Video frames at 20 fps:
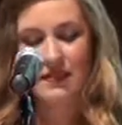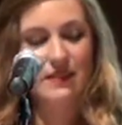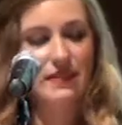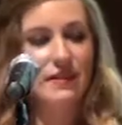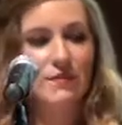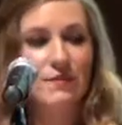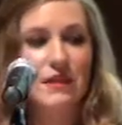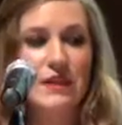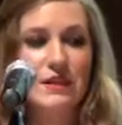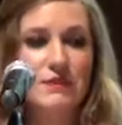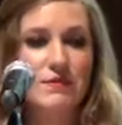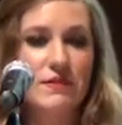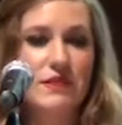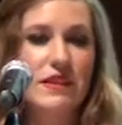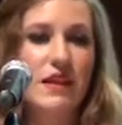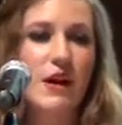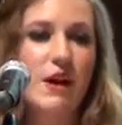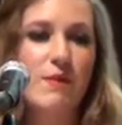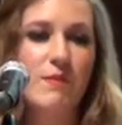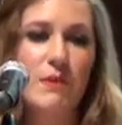it has
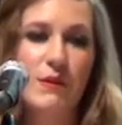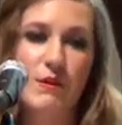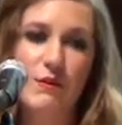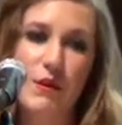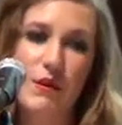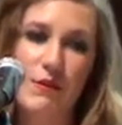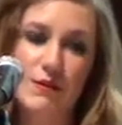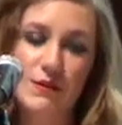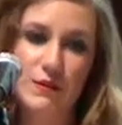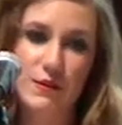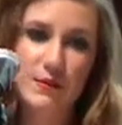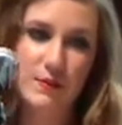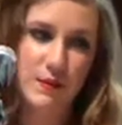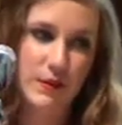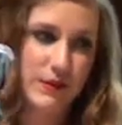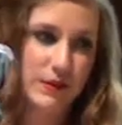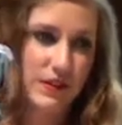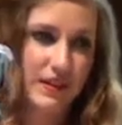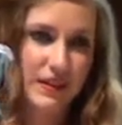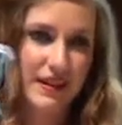really helped me grow into the
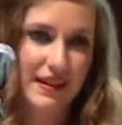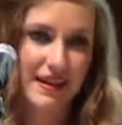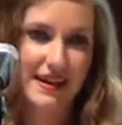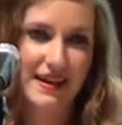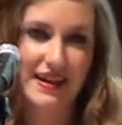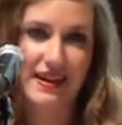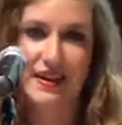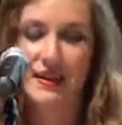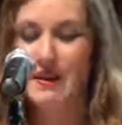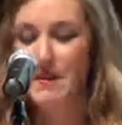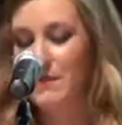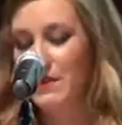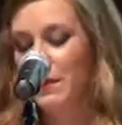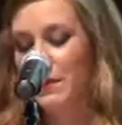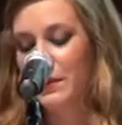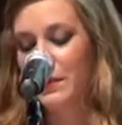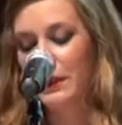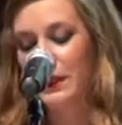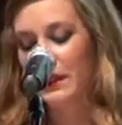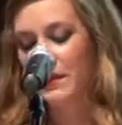person that I am, the
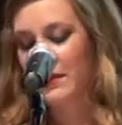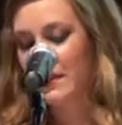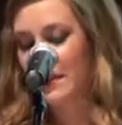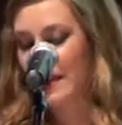beliefs